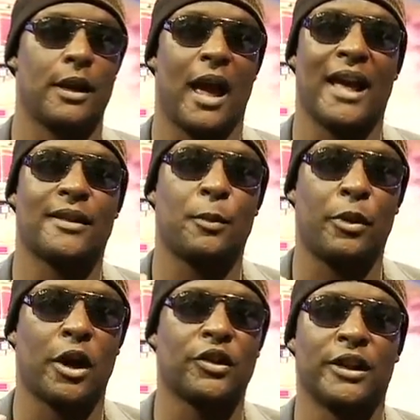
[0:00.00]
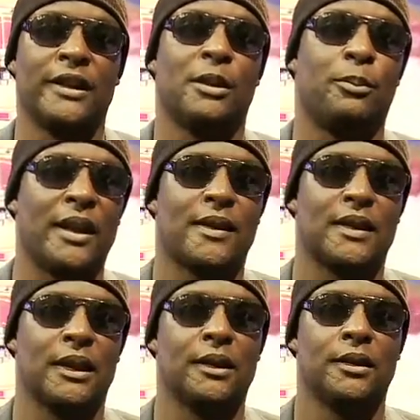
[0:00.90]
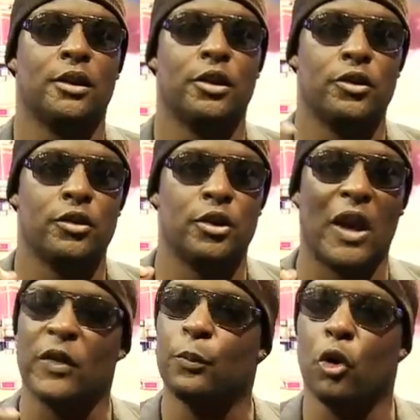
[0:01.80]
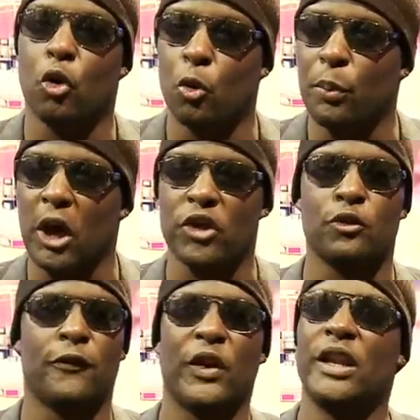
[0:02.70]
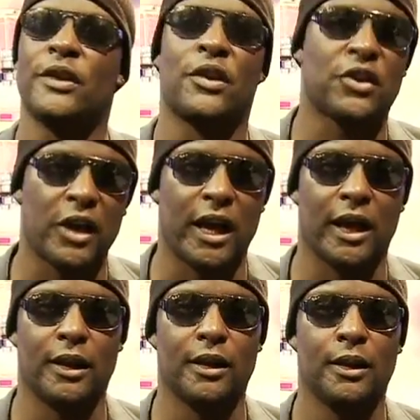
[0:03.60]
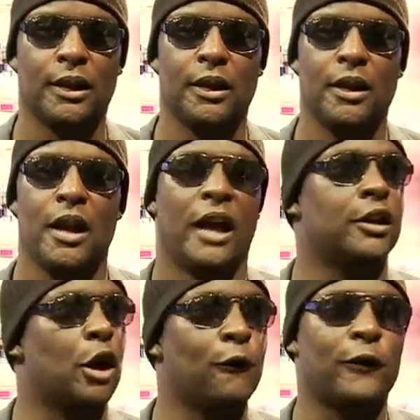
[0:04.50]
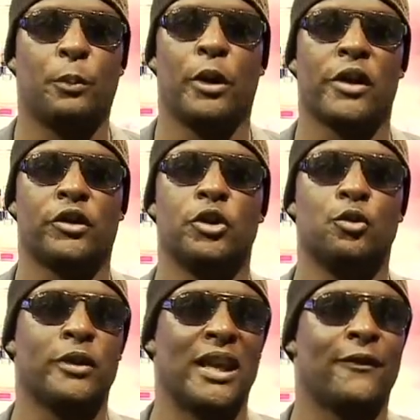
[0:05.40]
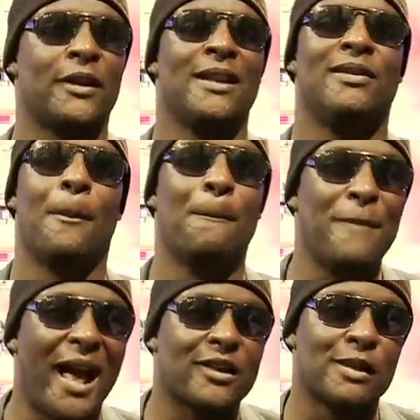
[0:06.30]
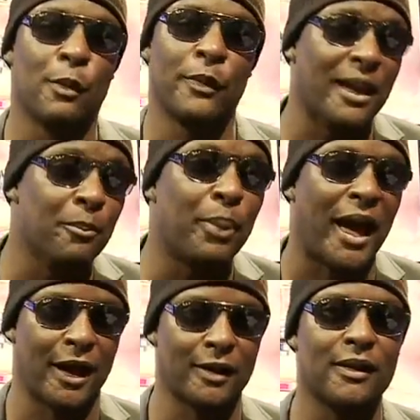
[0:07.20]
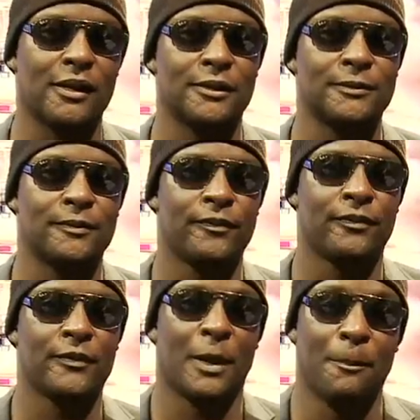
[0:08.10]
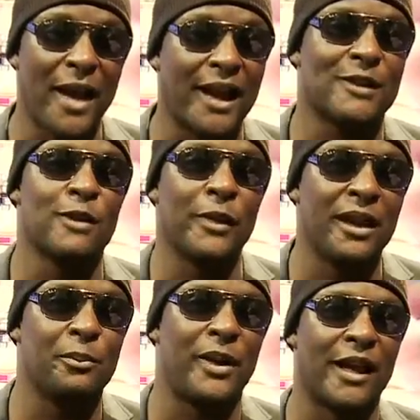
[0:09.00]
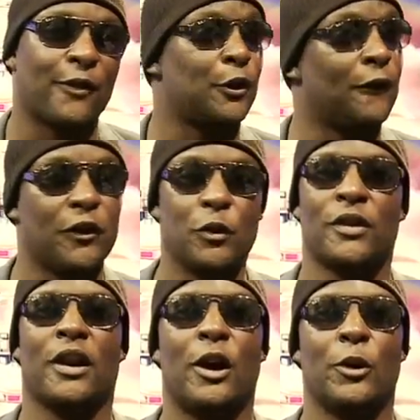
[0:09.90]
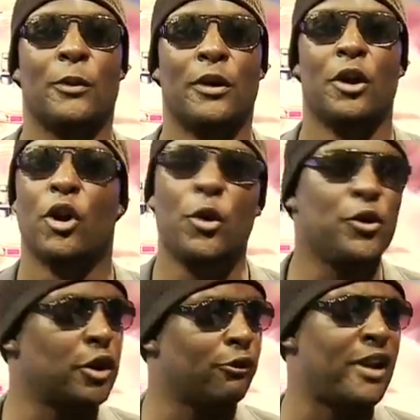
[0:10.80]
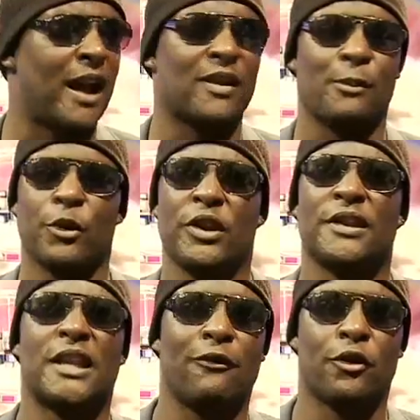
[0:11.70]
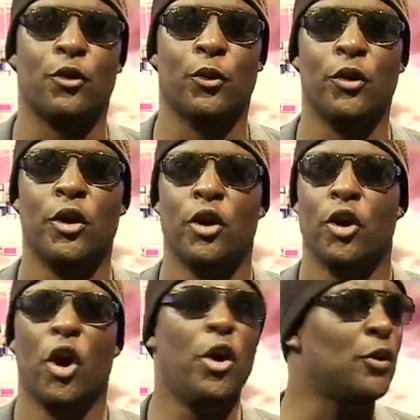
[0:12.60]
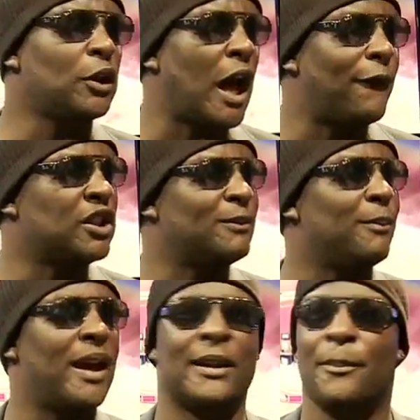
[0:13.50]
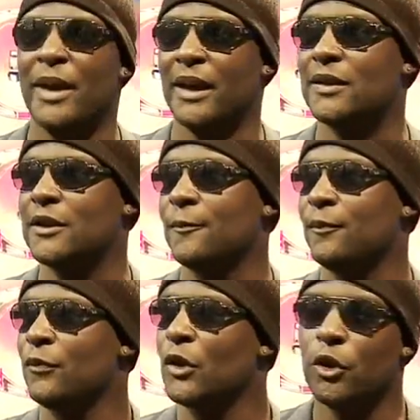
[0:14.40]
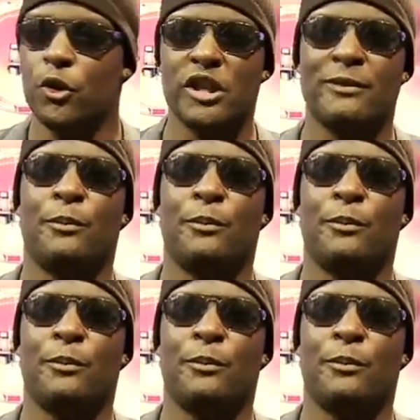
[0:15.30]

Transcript: As the person in the bedsit, you have to put all personal feelings aside and go for the person who will give the maximum impact. Maximum impact for the viewers at home. Who's gonna react the most hysterical? Whose life is gonna be made a mess? Who's gonna be